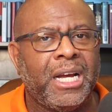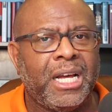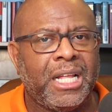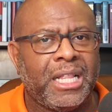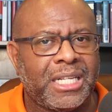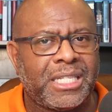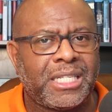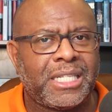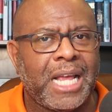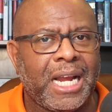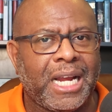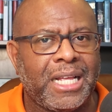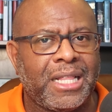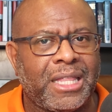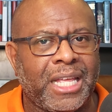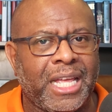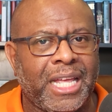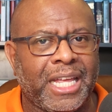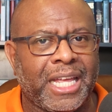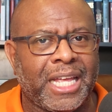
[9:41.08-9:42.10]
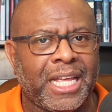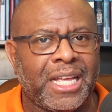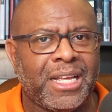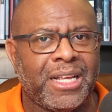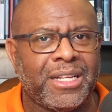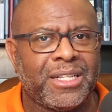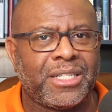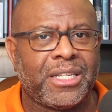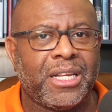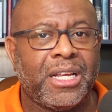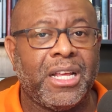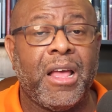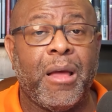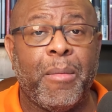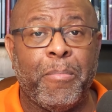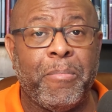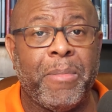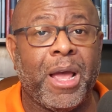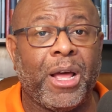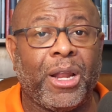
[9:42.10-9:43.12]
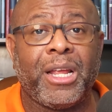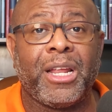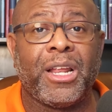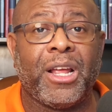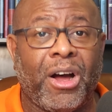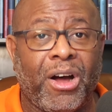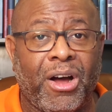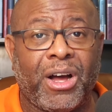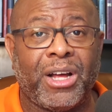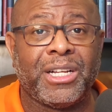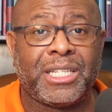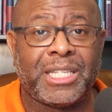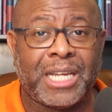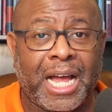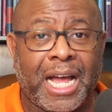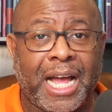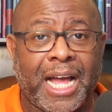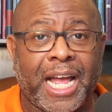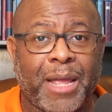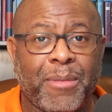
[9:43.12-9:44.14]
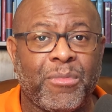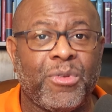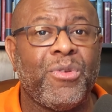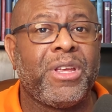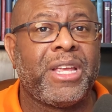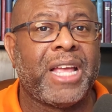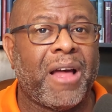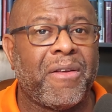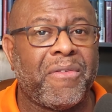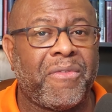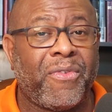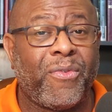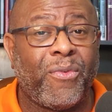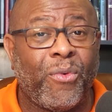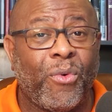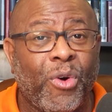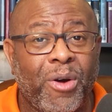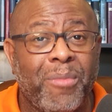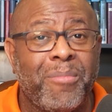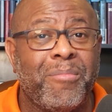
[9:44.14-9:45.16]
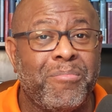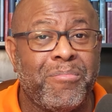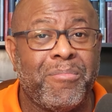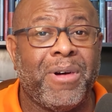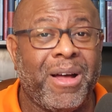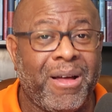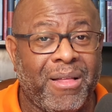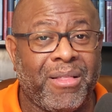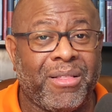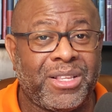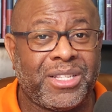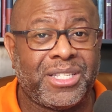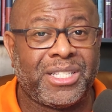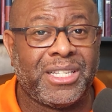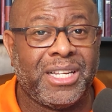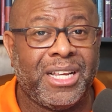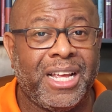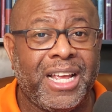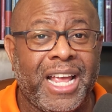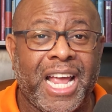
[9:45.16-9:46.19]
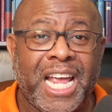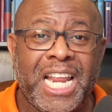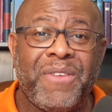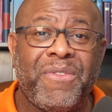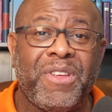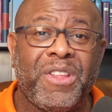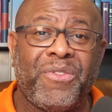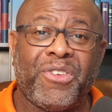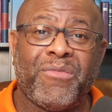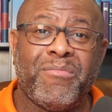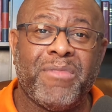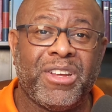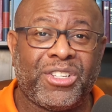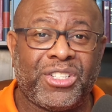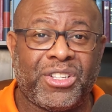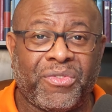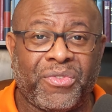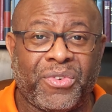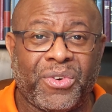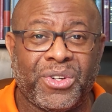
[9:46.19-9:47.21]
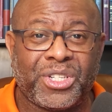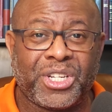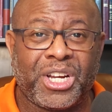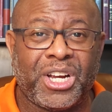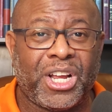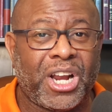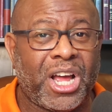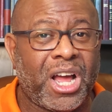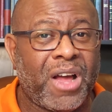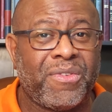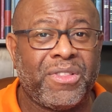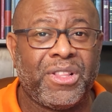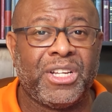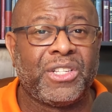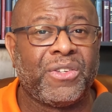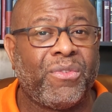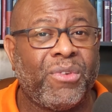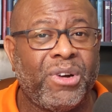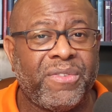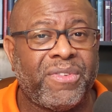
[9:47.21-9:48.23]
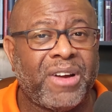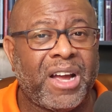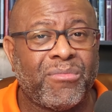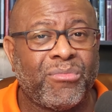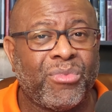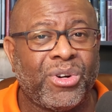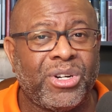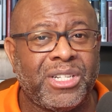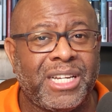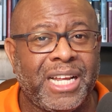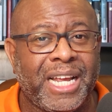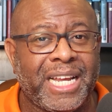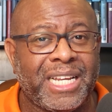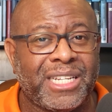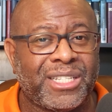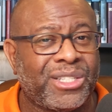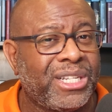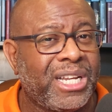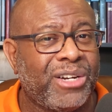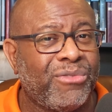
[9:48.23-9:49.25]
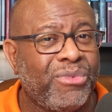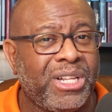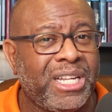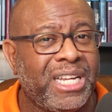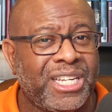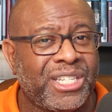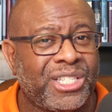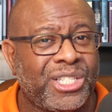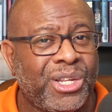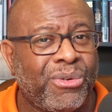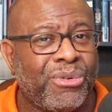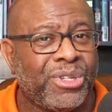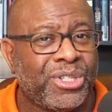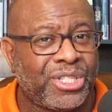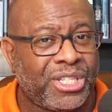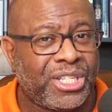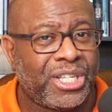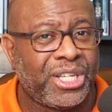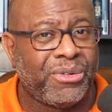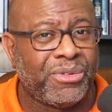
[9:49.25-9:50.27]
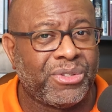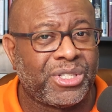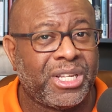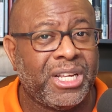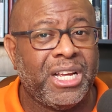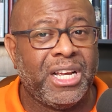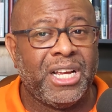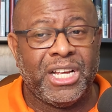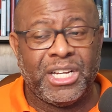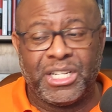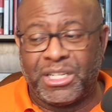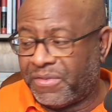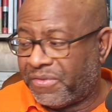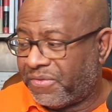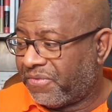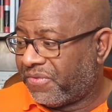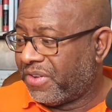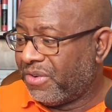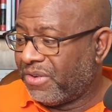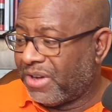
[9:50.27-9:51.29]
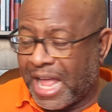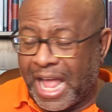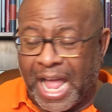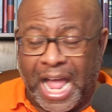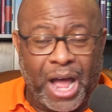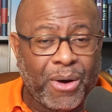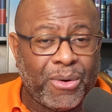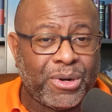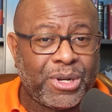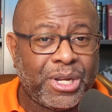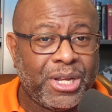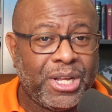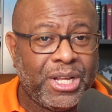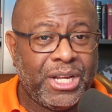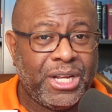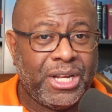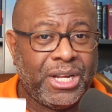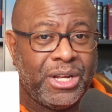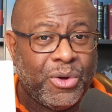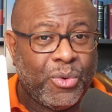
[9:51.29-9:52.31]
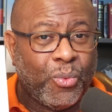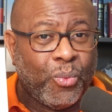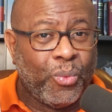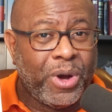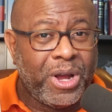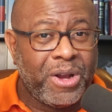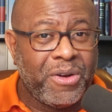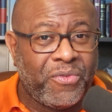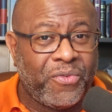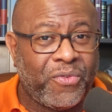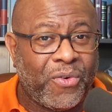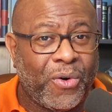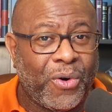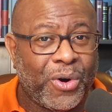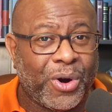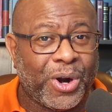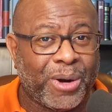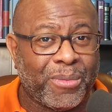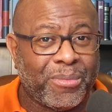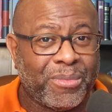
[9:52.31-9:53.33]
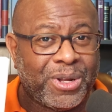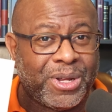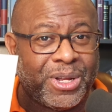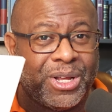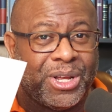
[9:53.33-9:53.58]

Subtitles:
The second thing is mail it on time. You got 4 months. And even if you missed the first cutoff, there's 45 more days. So there really is no excuse to fill out 1 form,